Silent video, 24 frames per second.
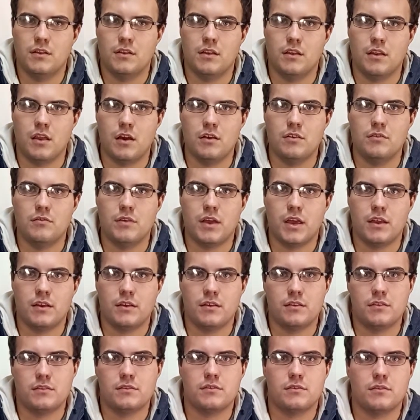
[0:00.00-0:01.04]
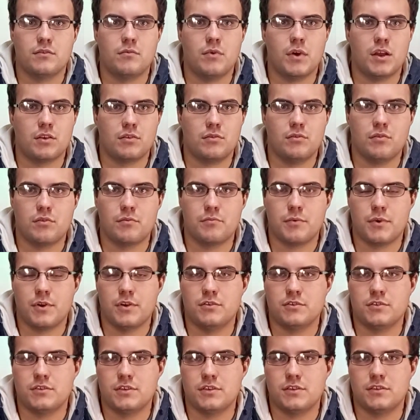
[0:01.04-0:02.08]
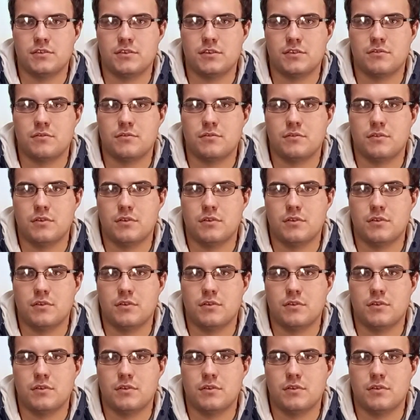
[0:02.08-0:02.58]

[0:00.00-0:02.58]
low-end quad-core processor,